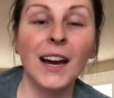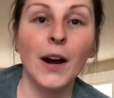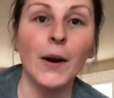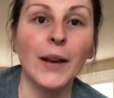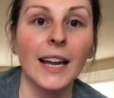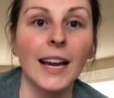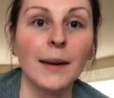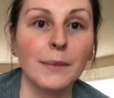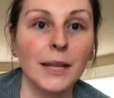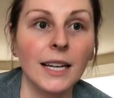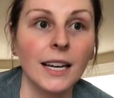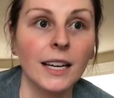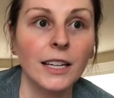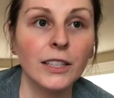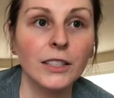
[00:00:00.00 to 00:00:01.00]
Okay, I'm
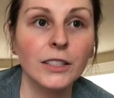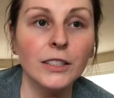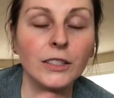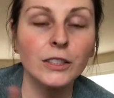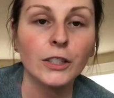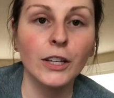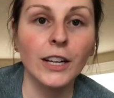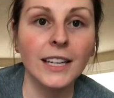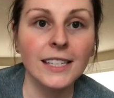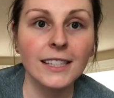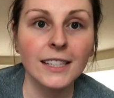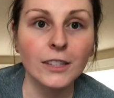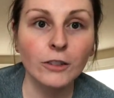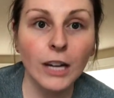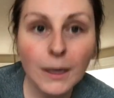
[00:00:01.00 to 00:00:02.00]
gonna show you guys the
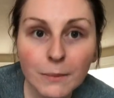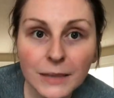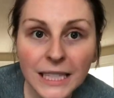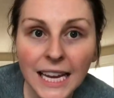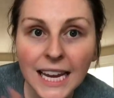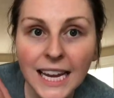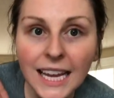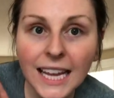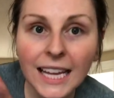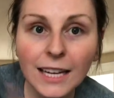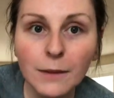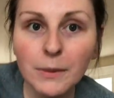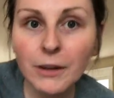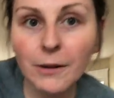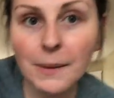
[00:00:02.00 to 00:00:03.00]
scrubs and I'll
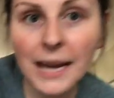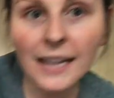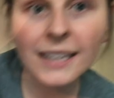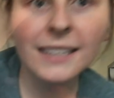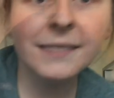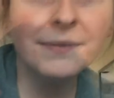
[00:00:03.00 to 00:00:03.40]
be right back.